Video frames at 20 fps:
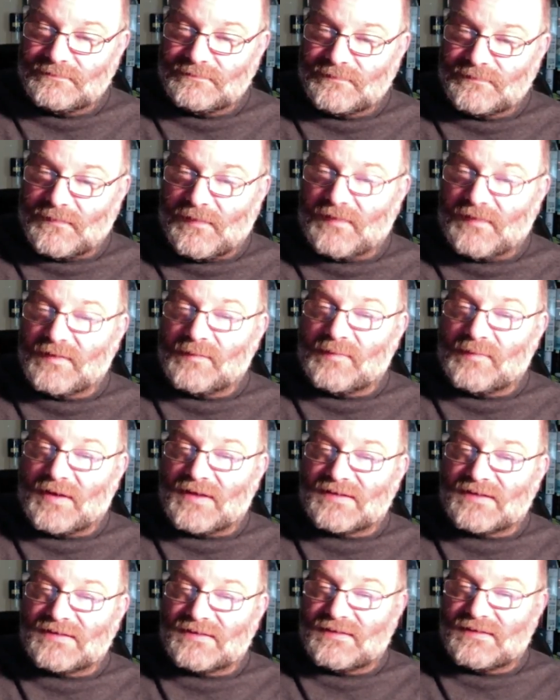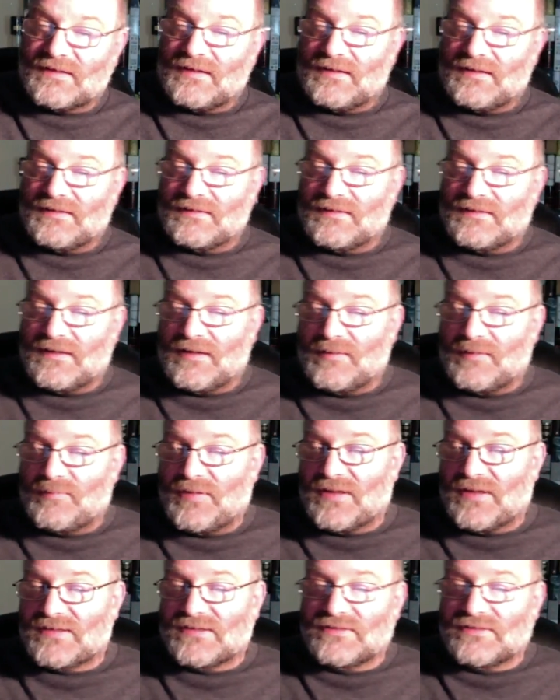the best and
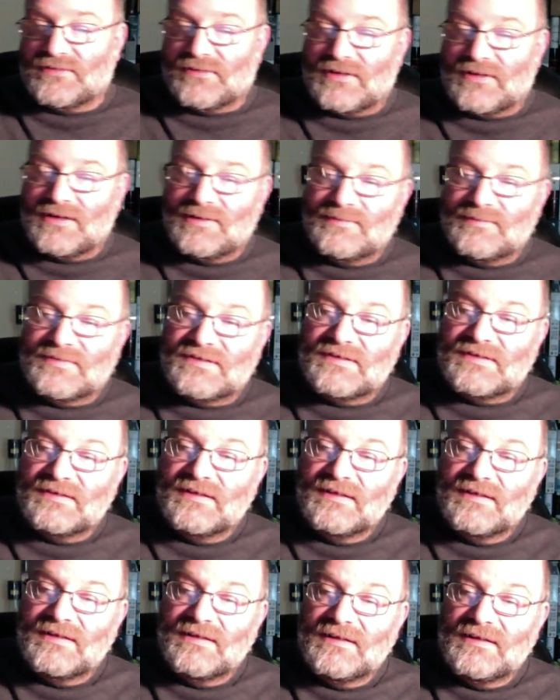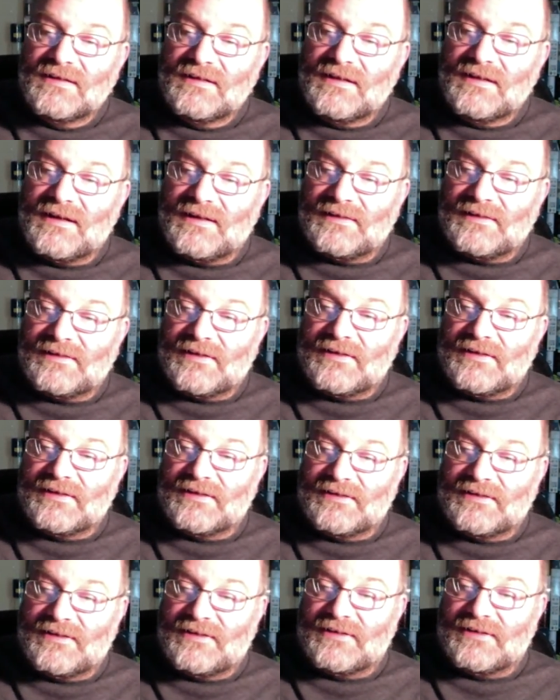pleasant dreams, and on
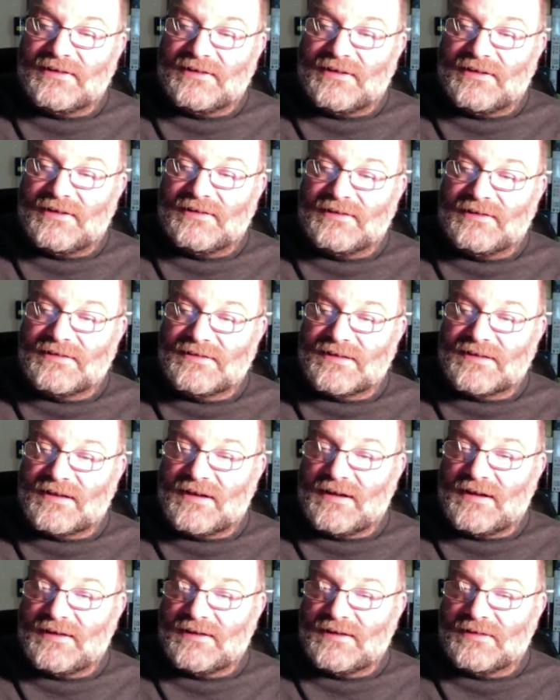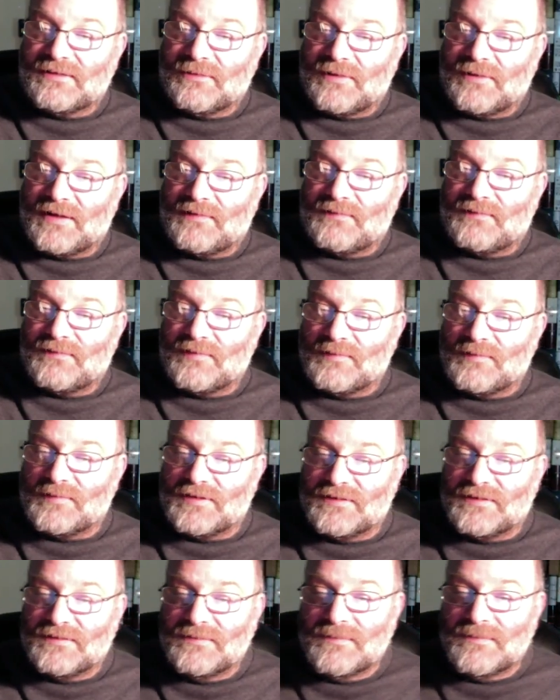and on and on. Say hi to the wife for
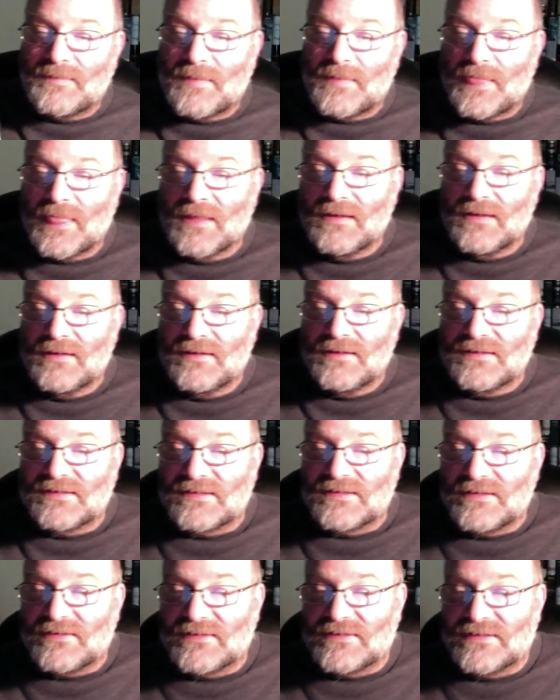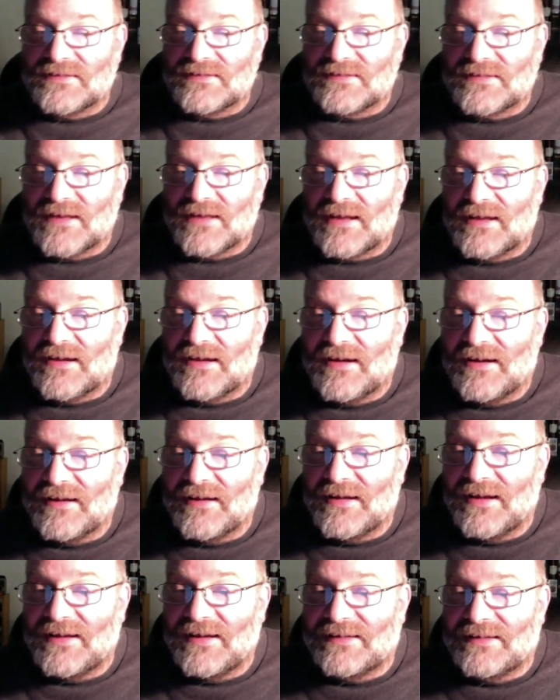me. Sneerson saying, hi,
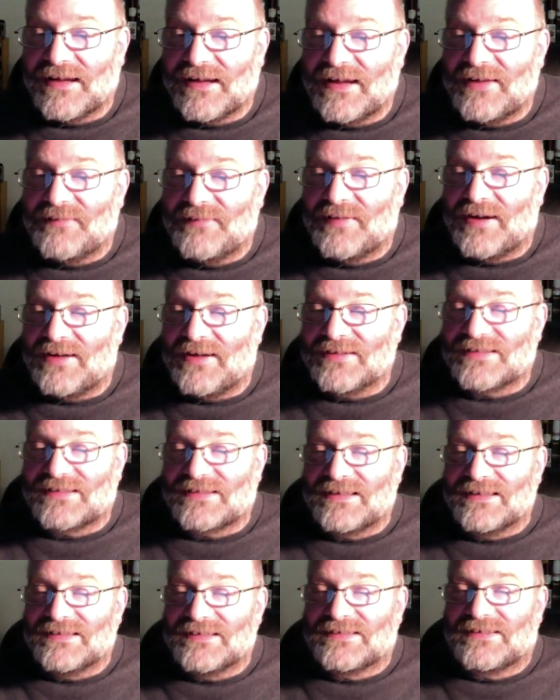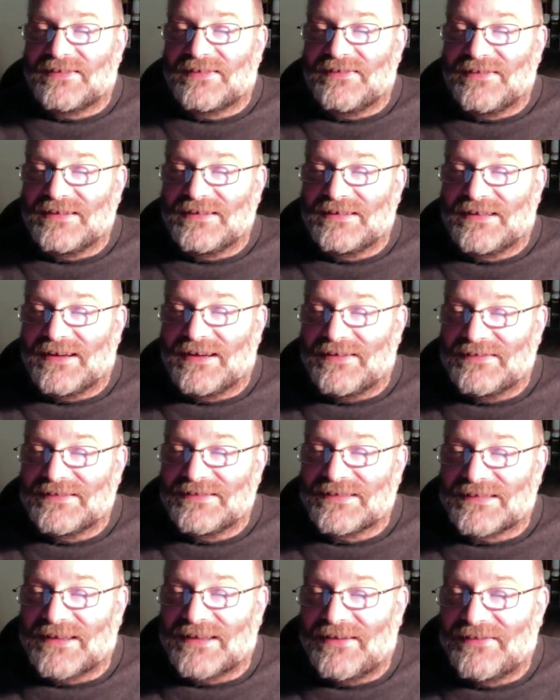hey, Dave, how's things going down
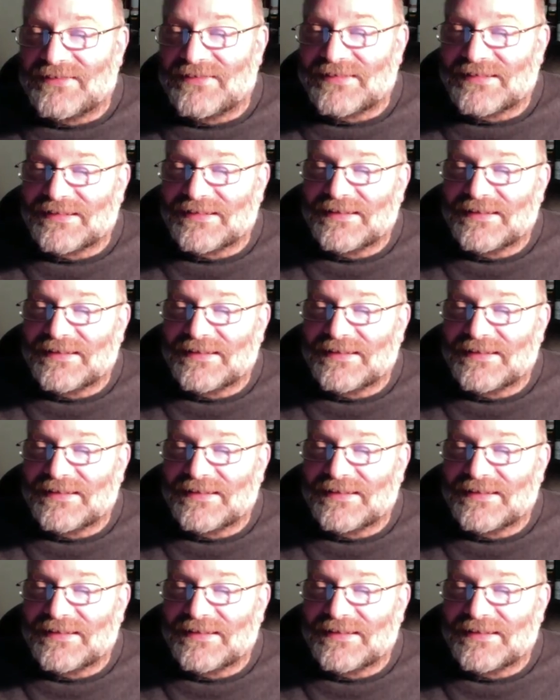south?